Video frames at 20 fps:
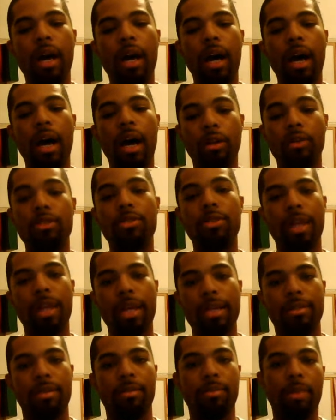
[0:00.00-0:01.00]
I'd also like
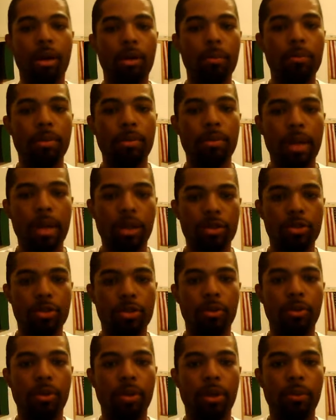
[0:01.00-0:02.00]
some help in making
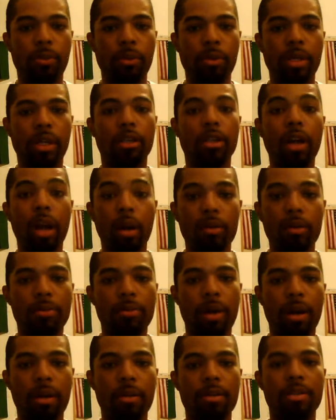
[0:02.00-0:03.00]
sure that we encourage
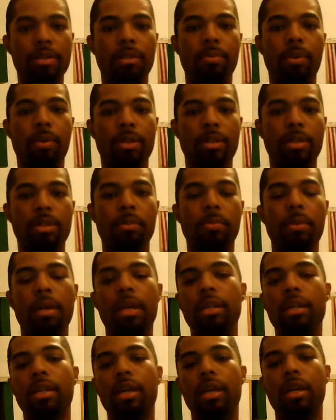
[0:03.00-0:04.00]
parents to
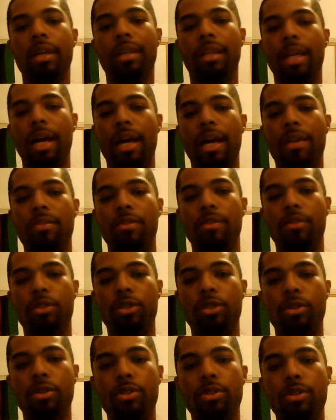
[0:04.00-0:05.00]
participate in the lives of their
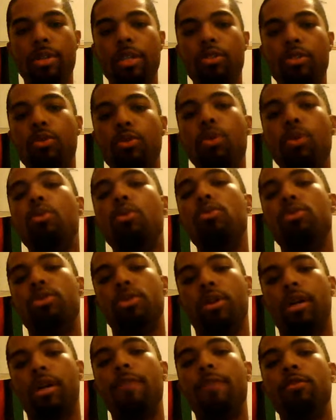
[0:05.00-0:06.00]
children, that schools
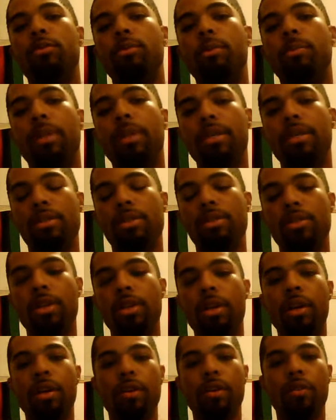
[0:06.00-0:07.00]
are comfortable places
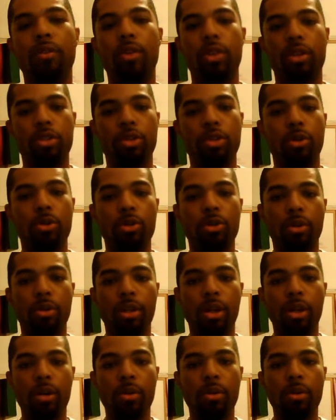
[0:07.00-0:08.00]
where the children to
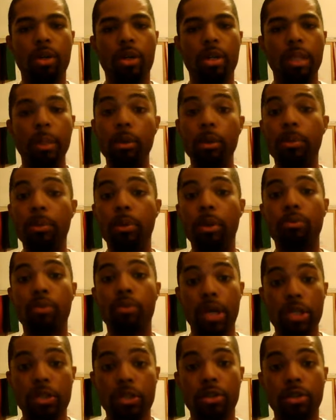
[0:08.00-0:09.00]
go, that we put
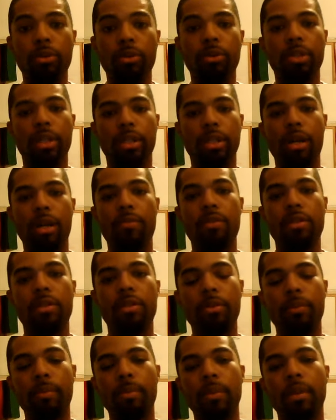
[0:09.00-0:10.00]
pressure on the
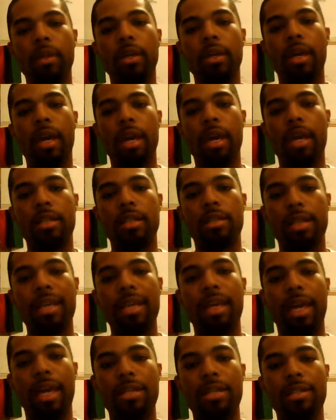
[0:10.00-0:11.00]
governor and state
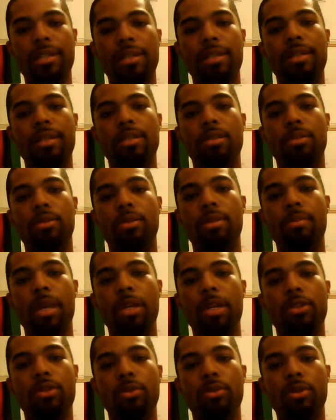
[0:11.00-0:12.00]
agencies to make
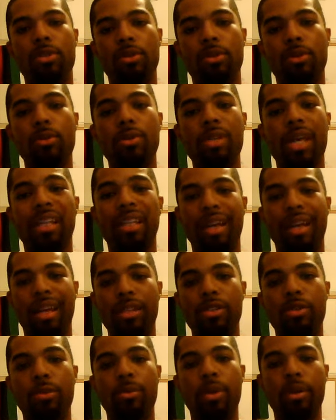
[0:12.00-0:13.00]
sure schools like Landing
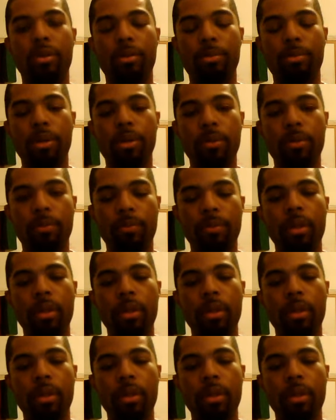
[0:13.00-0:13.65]
Square are built.